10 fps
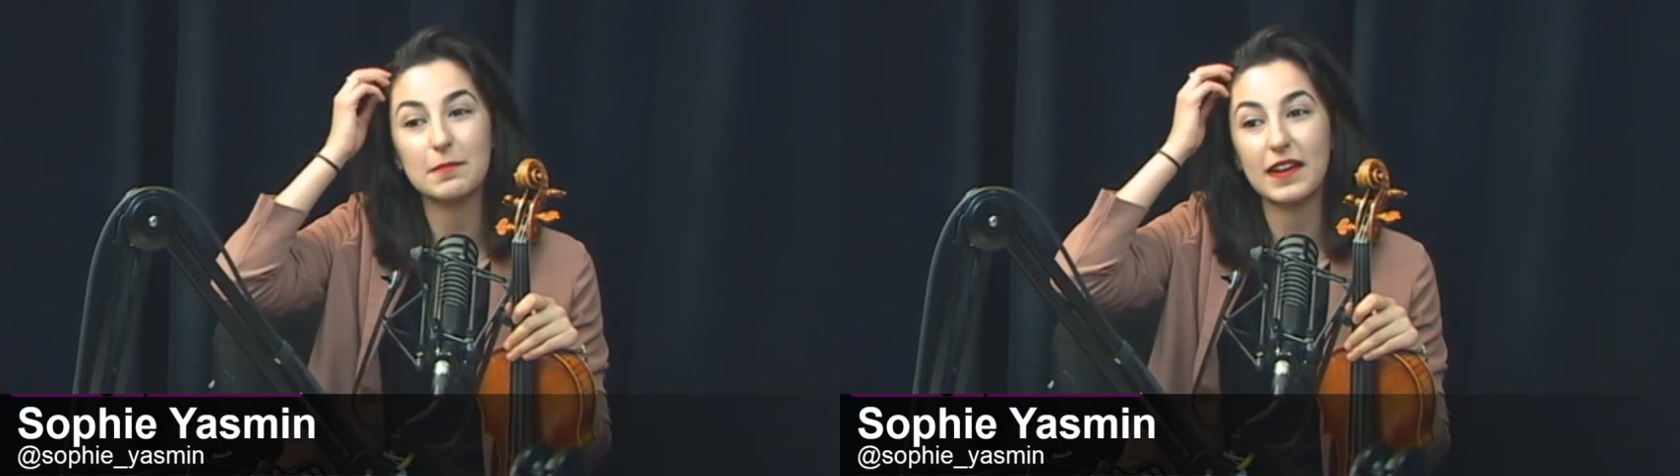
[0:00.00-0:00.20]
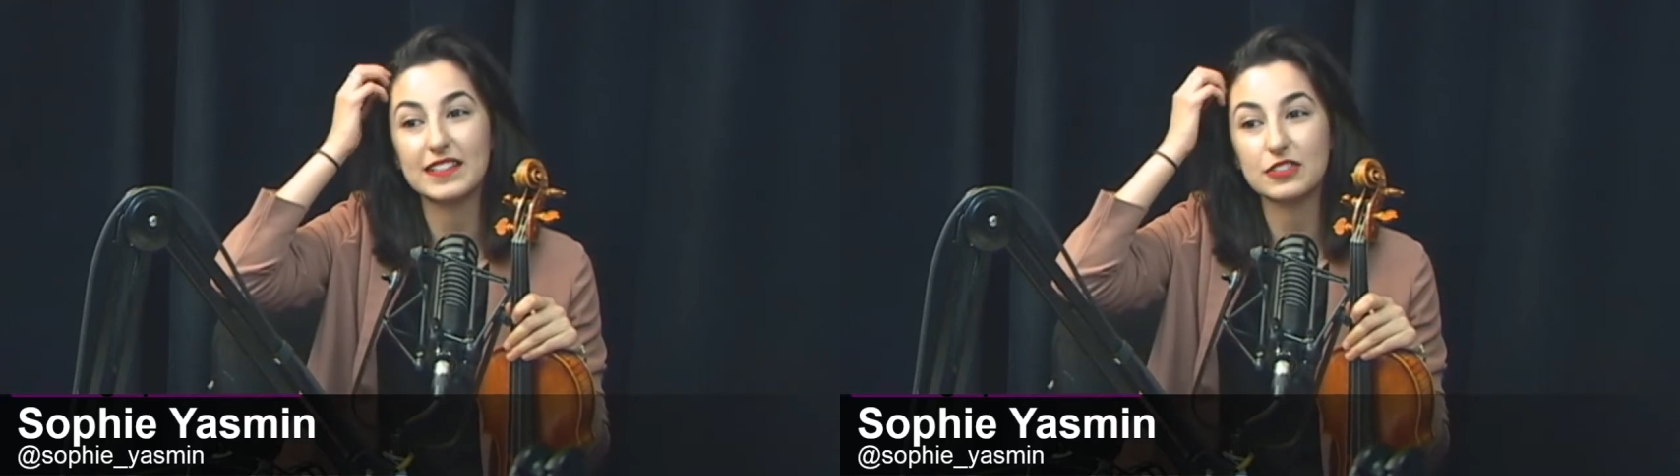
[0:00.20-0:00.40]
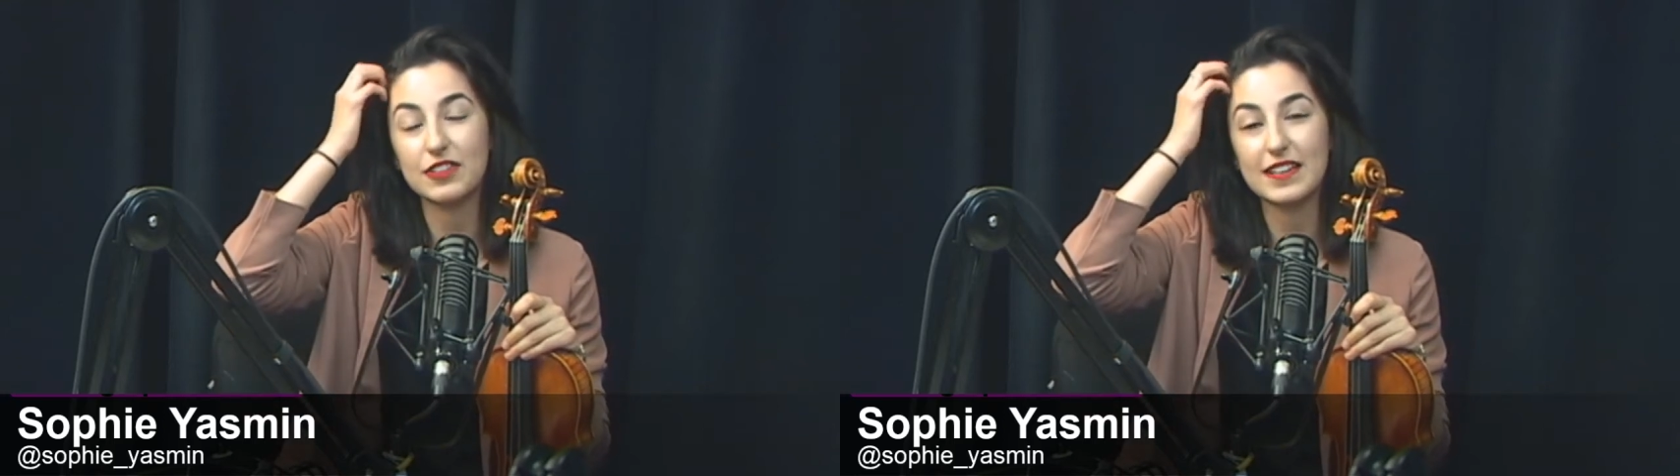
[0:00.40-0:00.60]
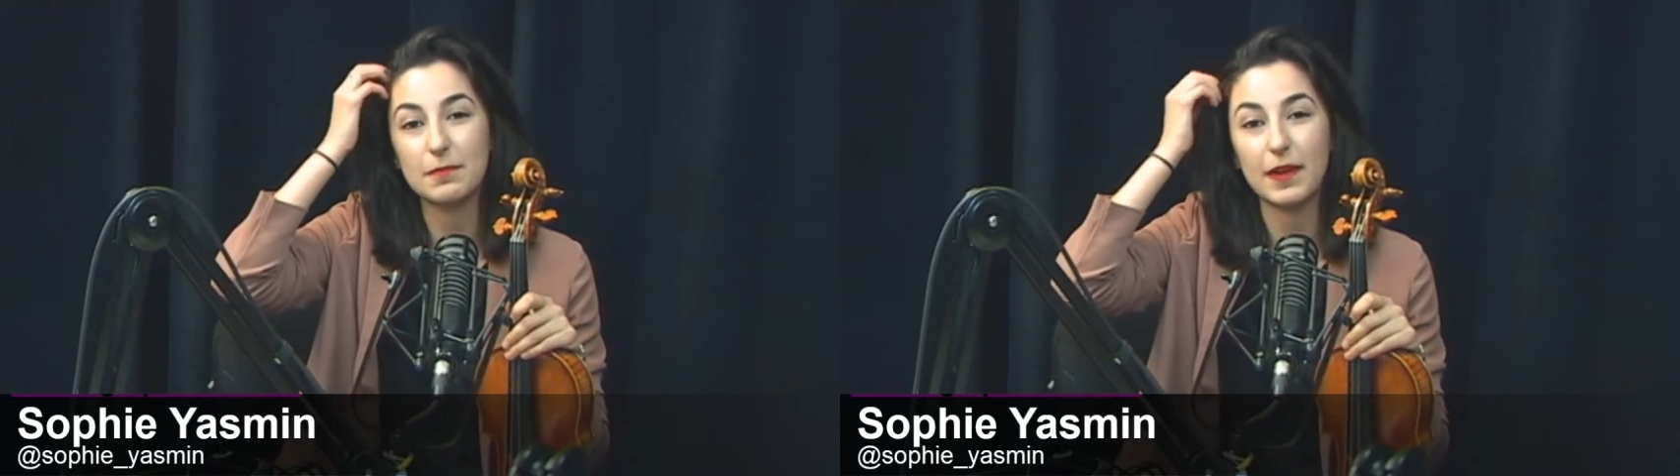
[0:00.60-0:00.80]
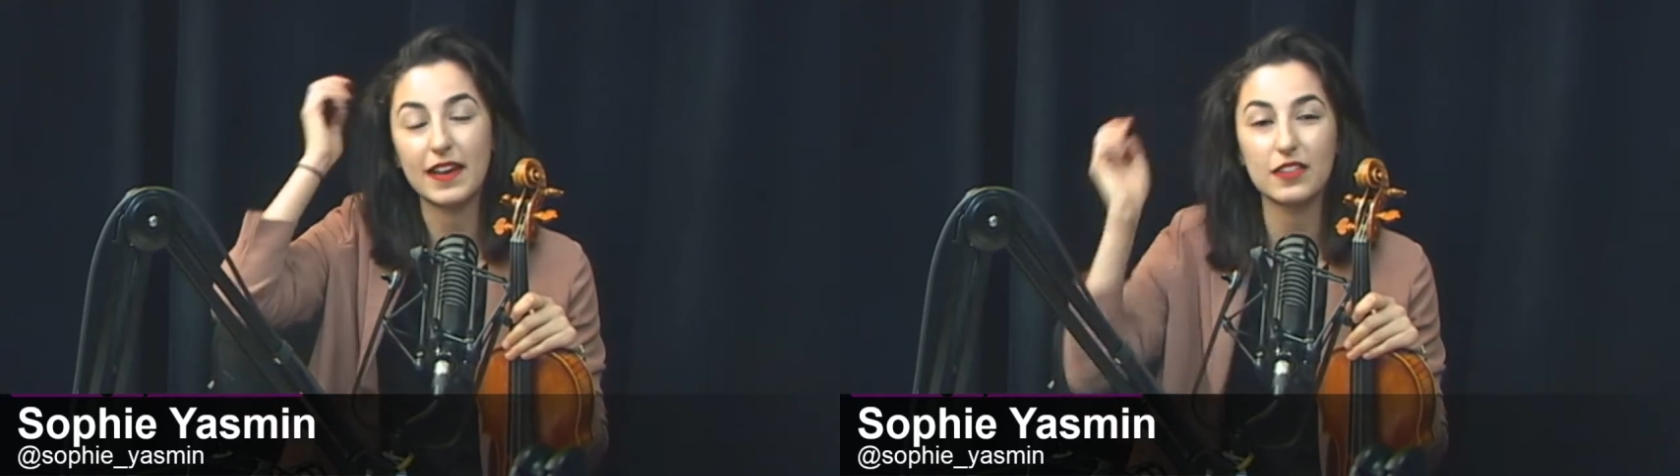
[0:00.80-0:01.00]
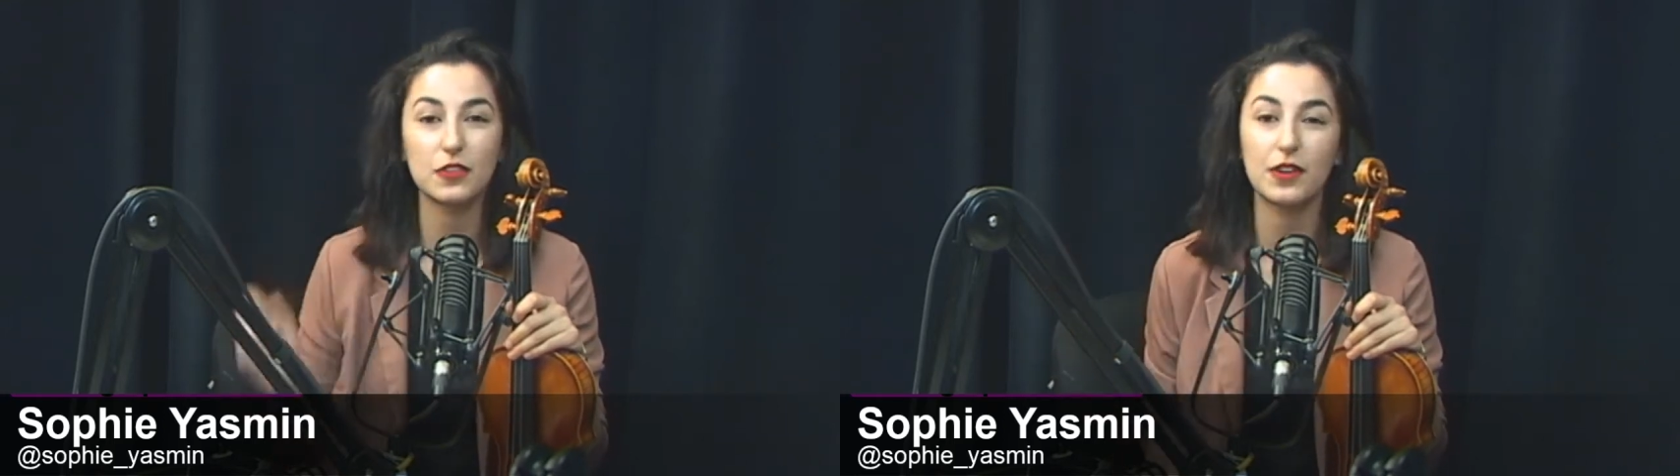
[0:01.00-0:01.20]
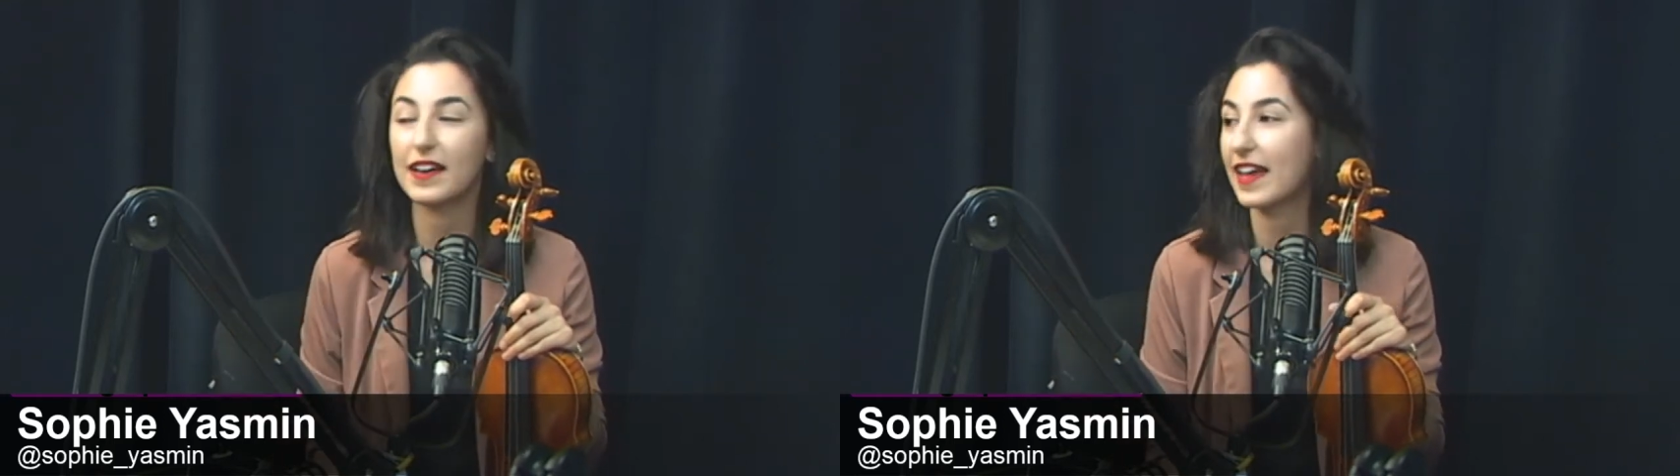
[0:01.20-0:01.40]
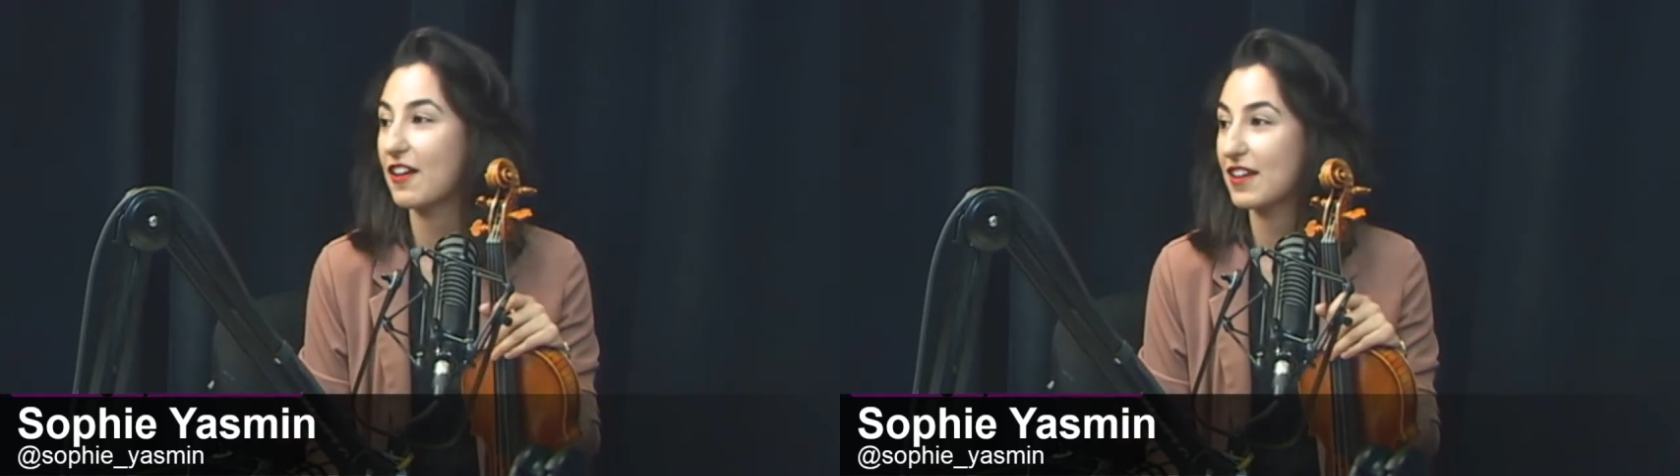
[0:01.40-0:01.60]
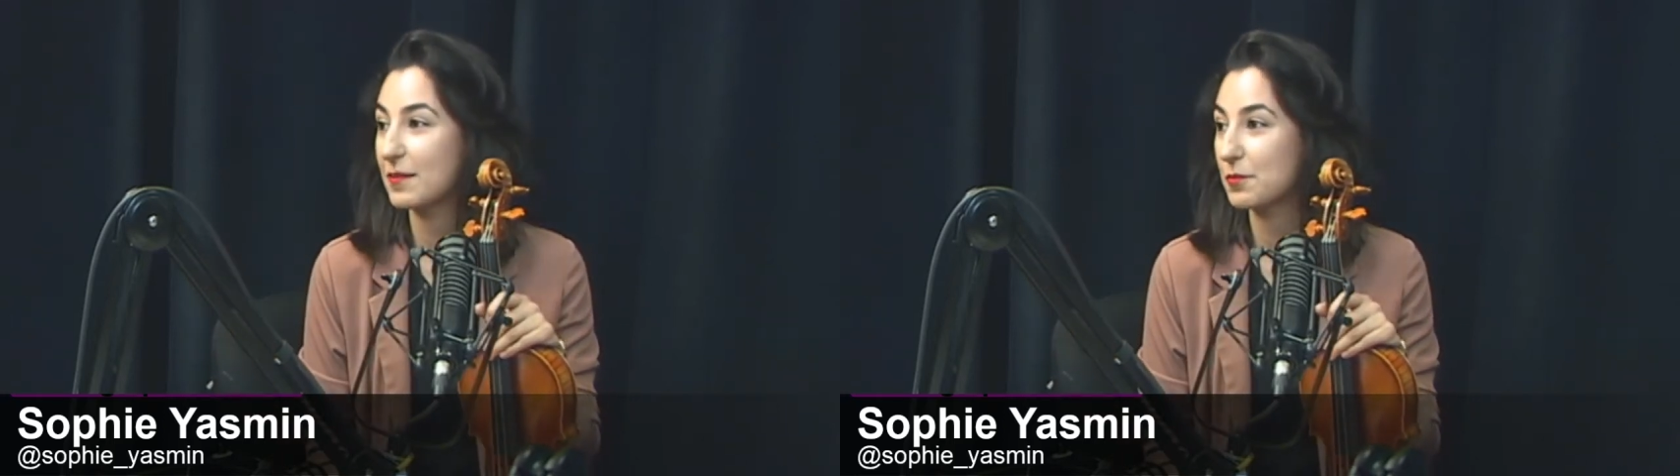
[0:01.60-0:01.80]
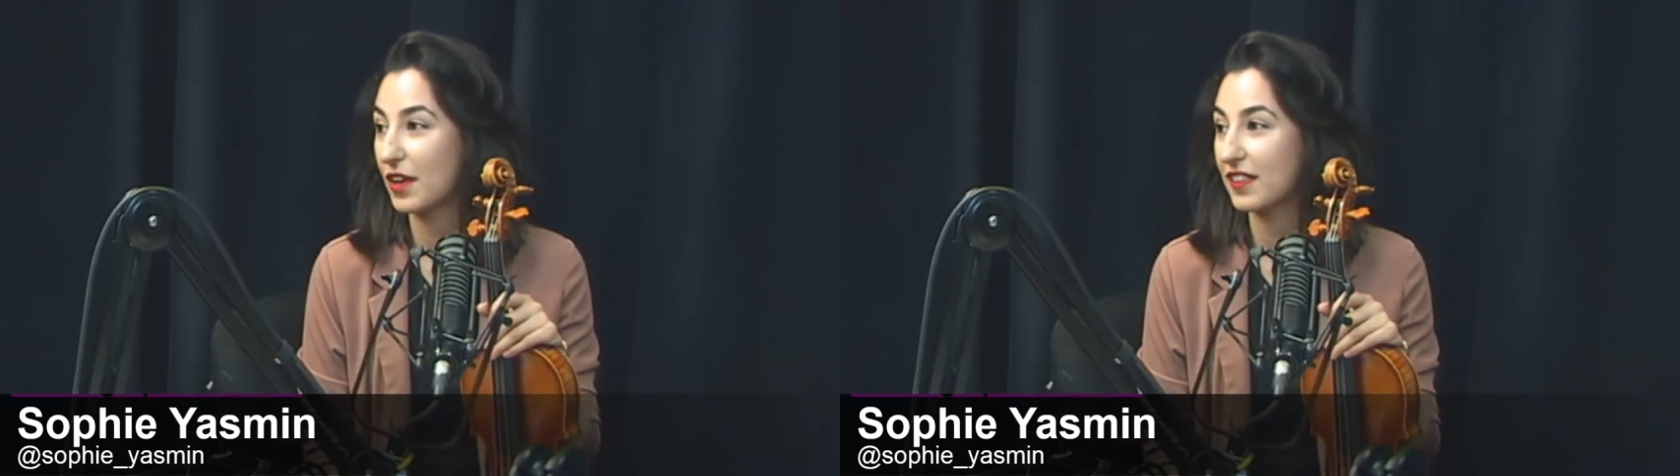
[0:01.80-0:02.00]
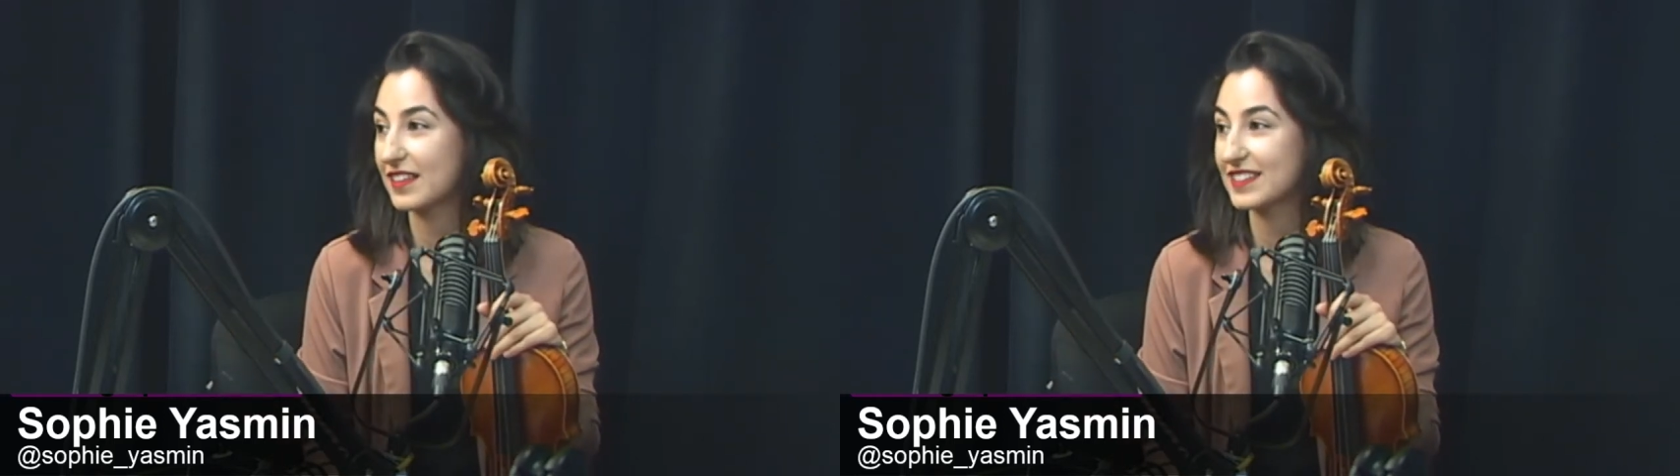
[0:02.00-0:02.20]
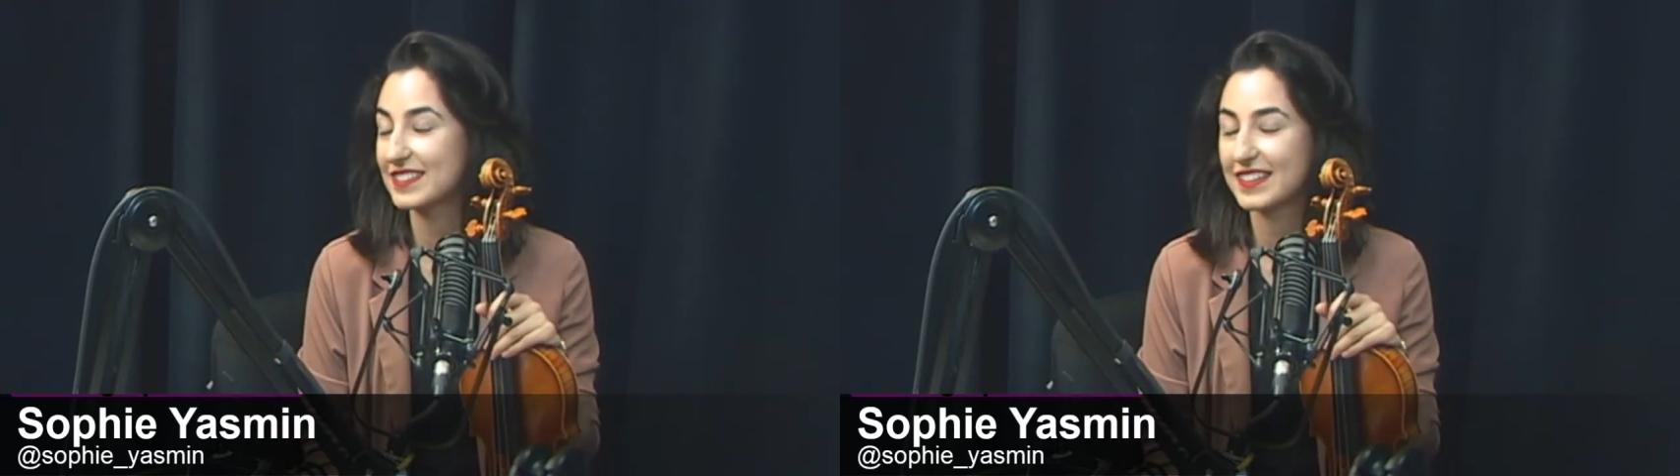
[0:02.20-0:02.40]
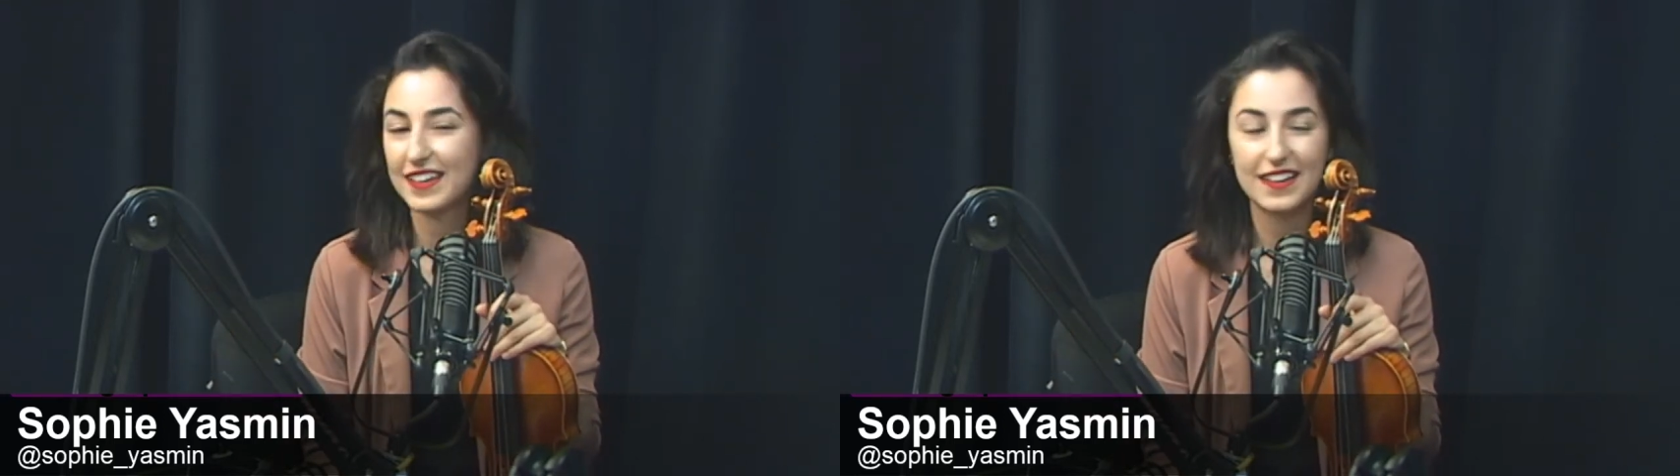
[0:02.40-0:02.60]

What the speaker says: but it's created by two Hungarian brothers.